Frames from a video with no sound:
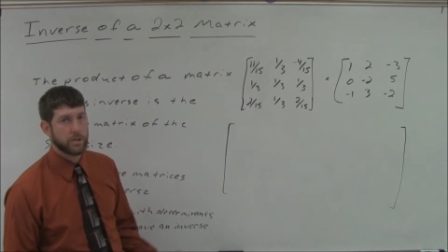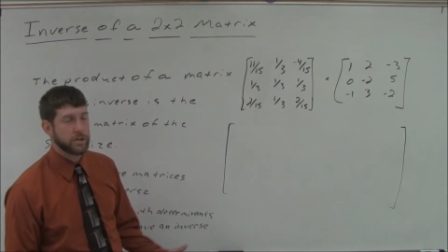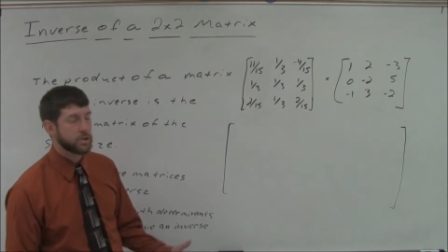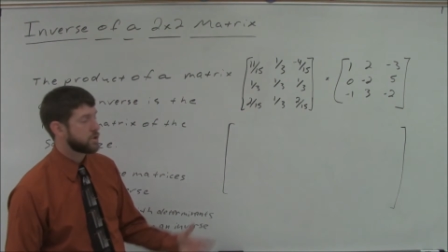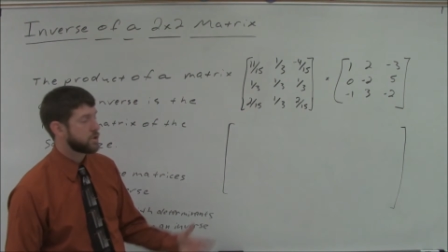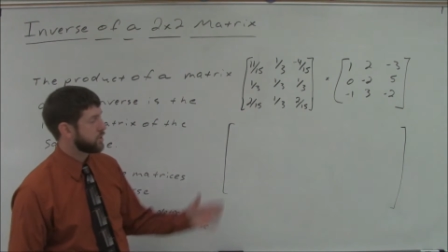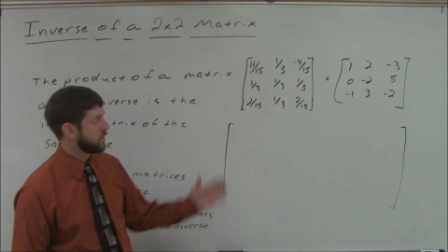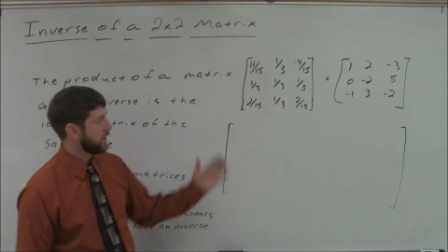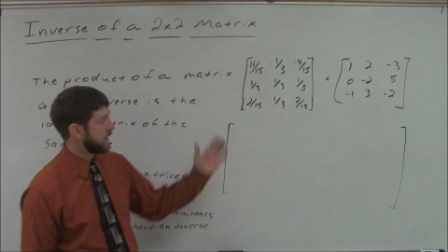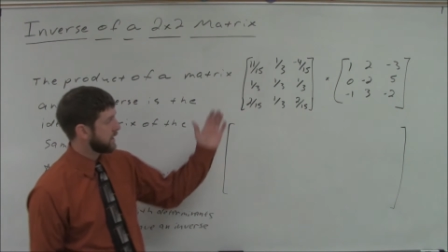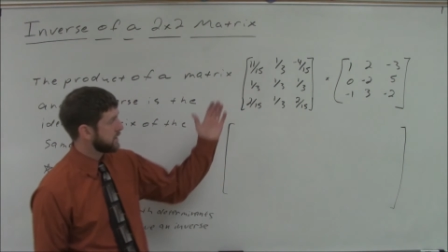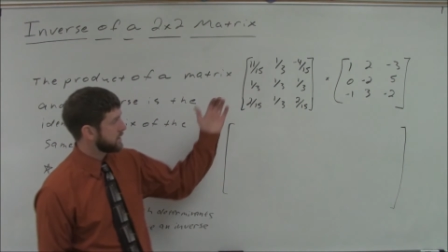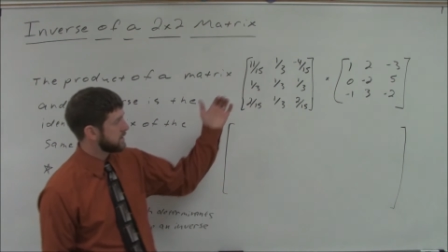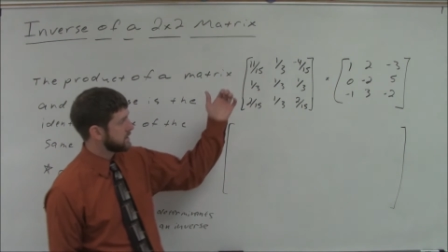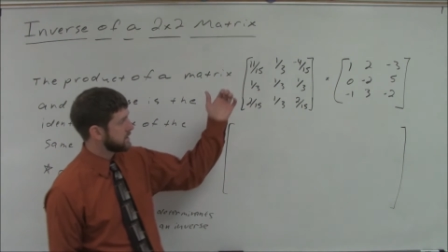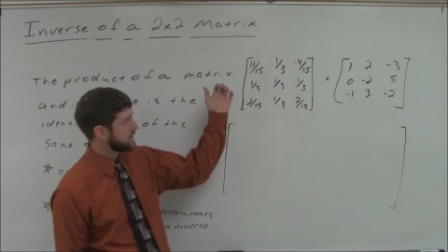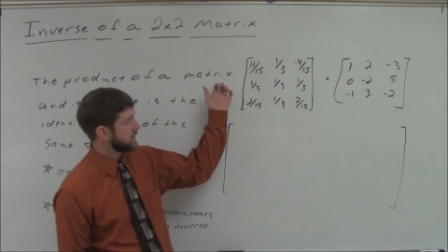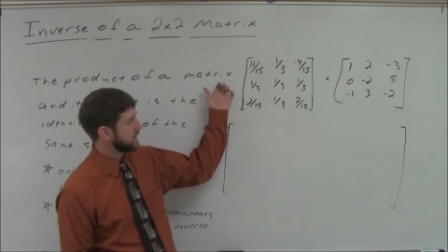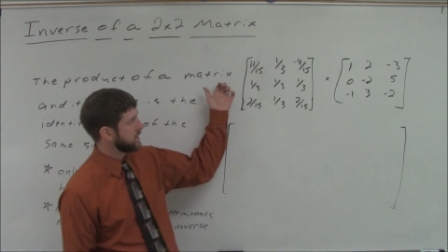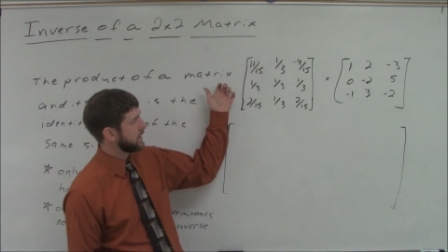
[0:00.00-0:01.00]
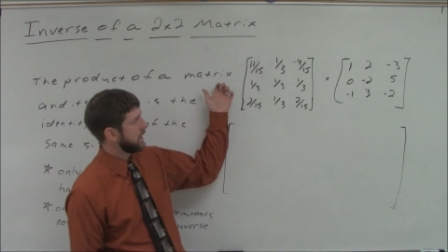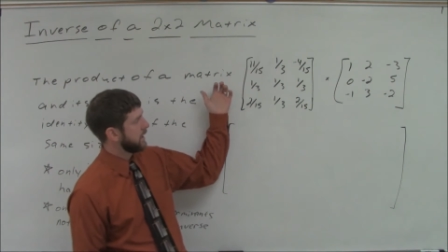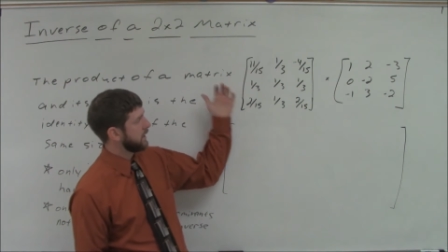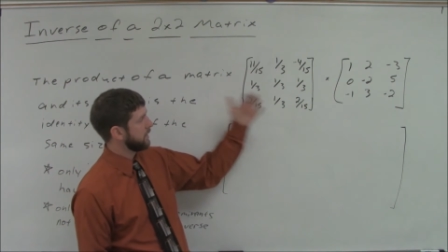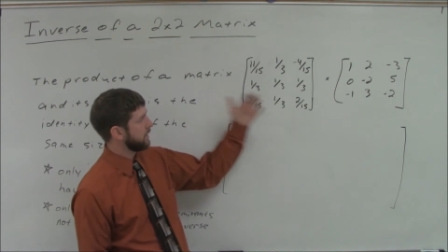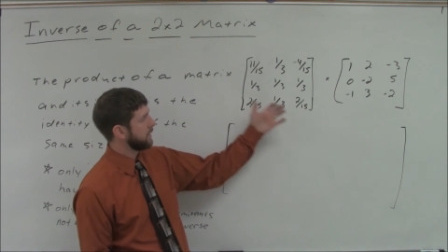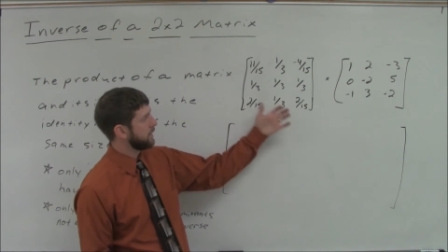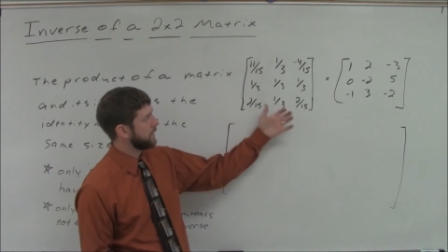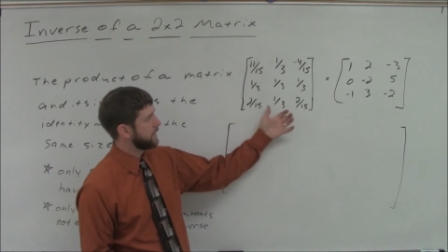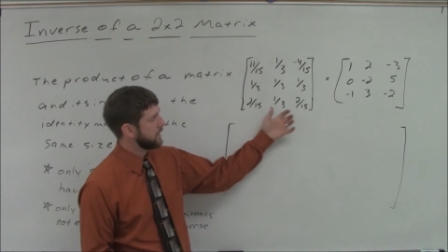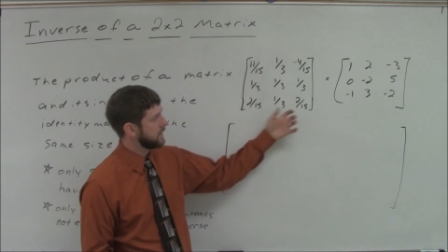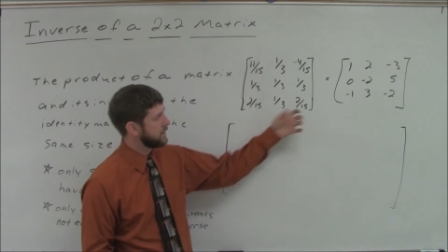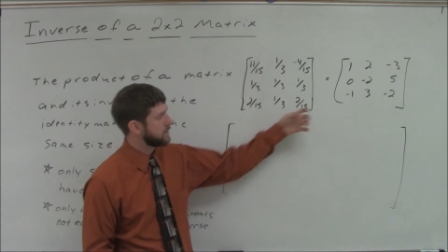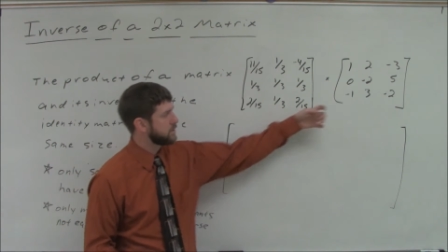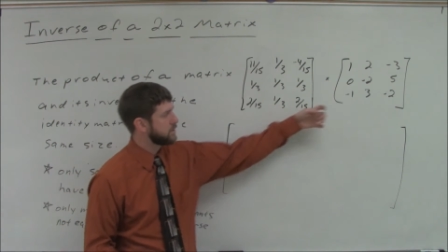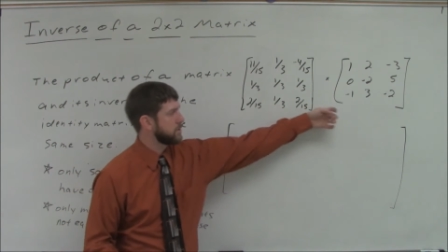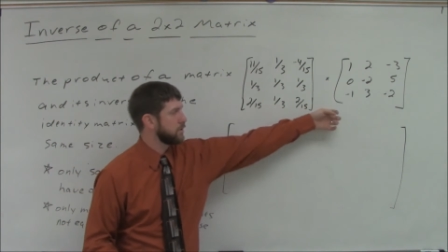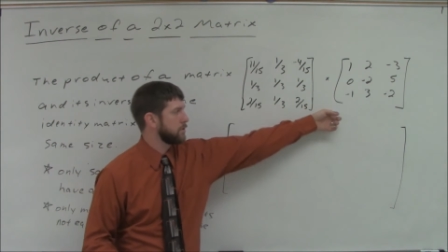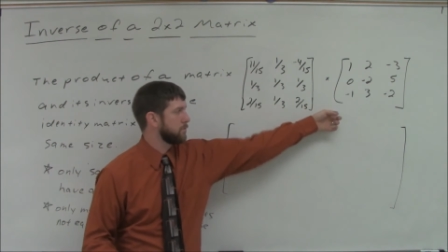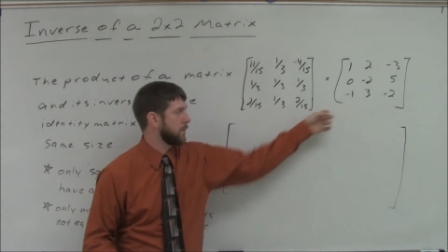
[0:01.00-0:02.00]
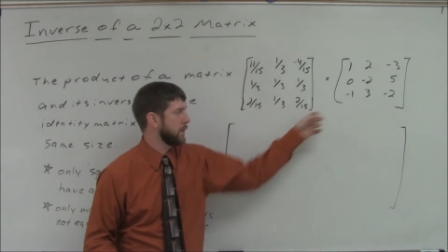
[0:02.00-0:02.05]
and just check to see that these two